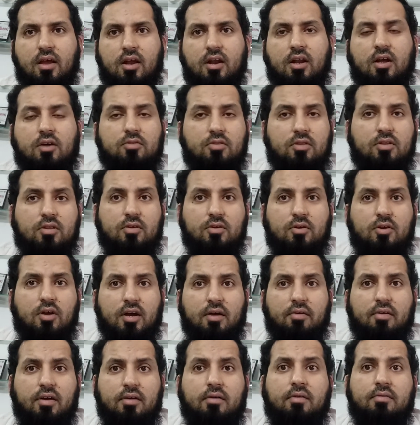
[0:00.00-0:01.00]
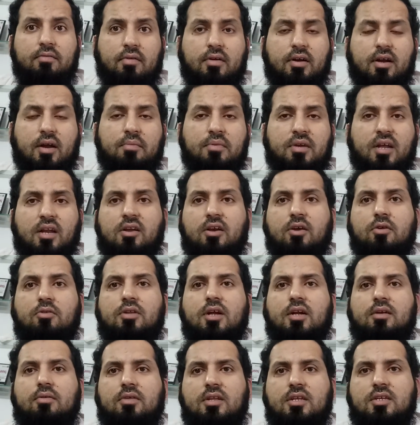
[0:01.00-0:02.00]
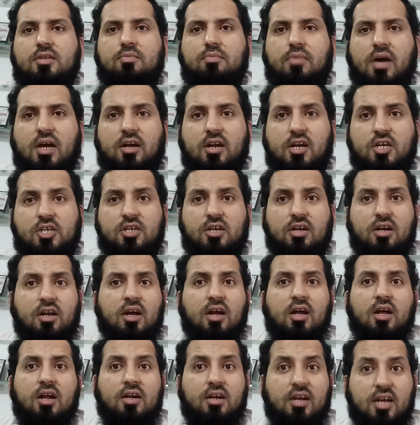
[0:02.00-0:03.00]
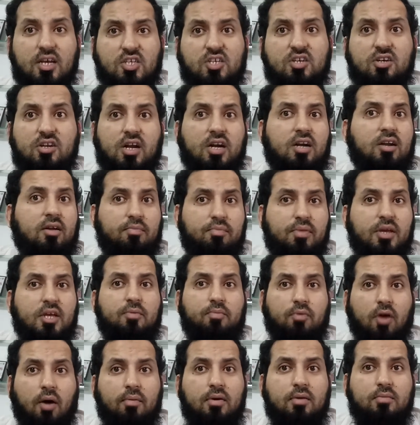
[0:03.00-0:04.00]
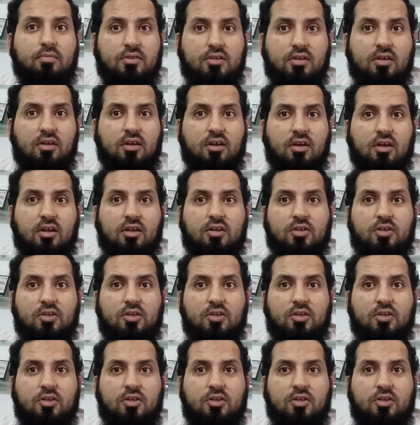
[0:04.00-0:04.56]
Now, what I'm telling you, that this migration does create a big problems.